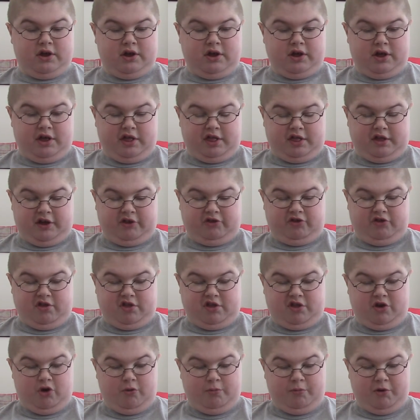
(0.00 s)
is just
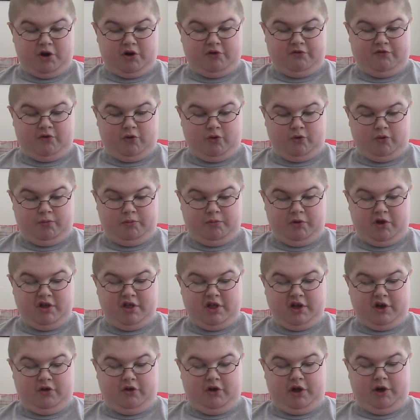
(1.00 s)
so beautiful
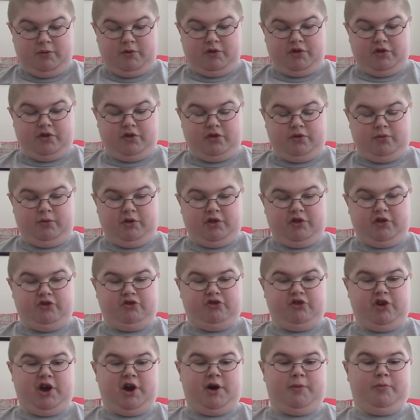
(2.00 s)
musically with the
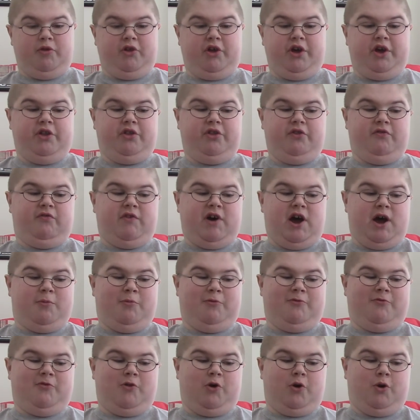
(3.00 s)
Chamberlin, the
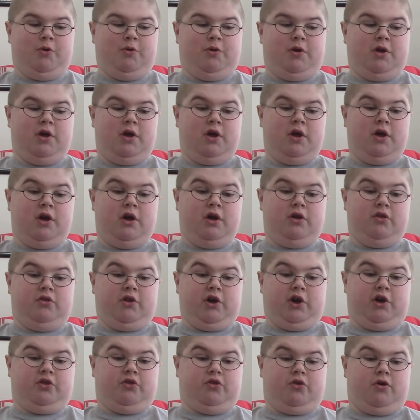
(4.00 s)
vibraphone,
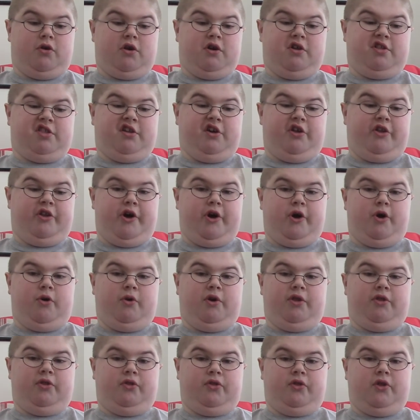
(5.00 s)
the guitar solo,
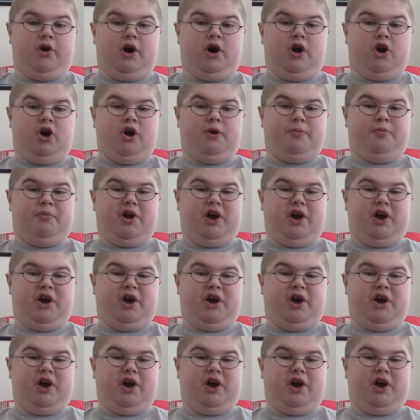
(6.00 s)
and the harp